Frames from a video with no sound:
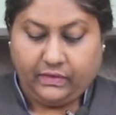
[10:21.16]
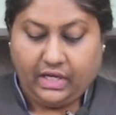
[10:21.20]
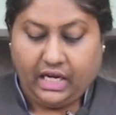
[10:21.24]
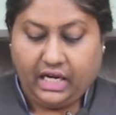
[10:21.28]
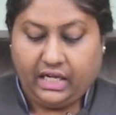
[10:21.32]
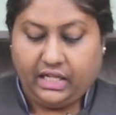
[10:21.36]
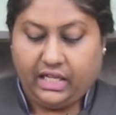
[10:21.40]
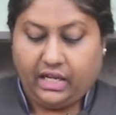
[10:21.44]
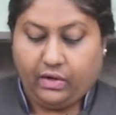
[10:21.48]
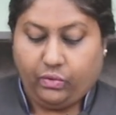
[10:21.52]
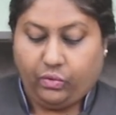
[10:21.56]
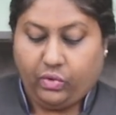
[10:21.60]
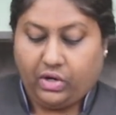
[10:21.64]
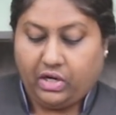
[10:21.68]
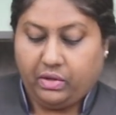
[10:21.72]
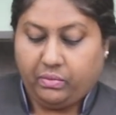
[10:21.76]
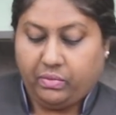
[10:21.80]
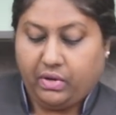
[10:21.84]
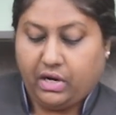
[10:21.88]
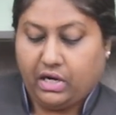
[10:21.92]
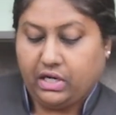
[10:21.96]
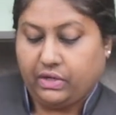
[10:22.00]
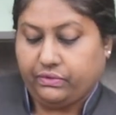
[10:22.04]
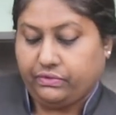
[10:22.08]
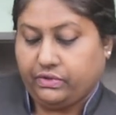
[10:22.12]
And then 1
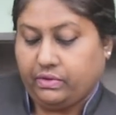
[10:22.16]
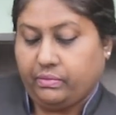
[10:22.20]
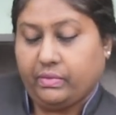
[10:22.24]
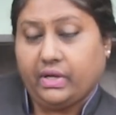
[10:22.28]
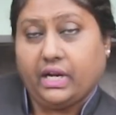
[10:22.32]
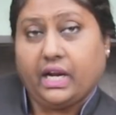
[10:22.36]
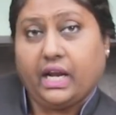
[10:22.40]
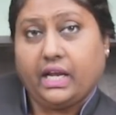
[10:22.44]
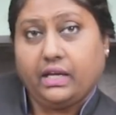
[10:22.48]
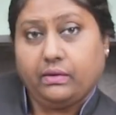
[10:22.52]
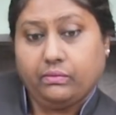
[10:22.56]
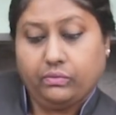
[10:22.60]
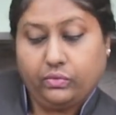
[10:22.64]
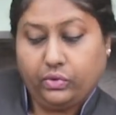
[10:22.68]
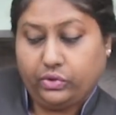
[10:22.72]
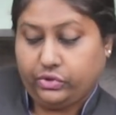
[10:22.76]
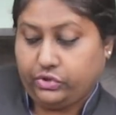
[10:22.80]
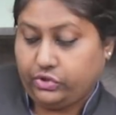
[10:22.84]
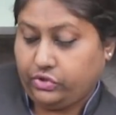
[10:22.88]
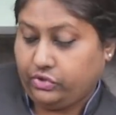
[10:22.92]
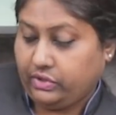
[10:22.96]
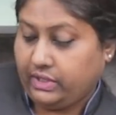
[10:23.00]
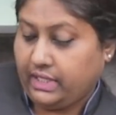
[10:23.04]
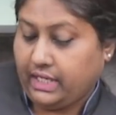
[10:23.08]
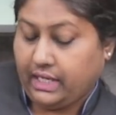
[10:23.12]
part of the meringue,
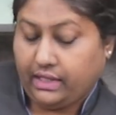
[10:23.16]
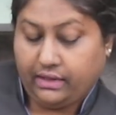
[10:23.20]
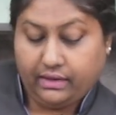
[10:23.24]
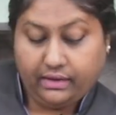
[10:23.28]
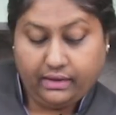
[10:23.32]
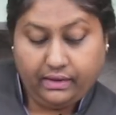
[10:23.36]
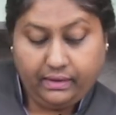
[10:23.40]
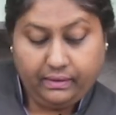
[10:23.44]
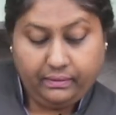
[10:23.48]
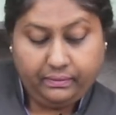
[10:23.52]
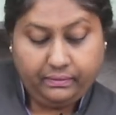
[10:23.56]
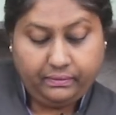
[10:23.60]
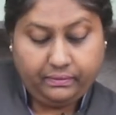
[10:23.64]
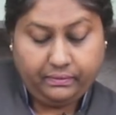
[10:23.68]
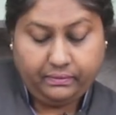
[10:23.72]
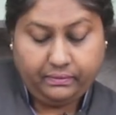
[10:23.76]
both together.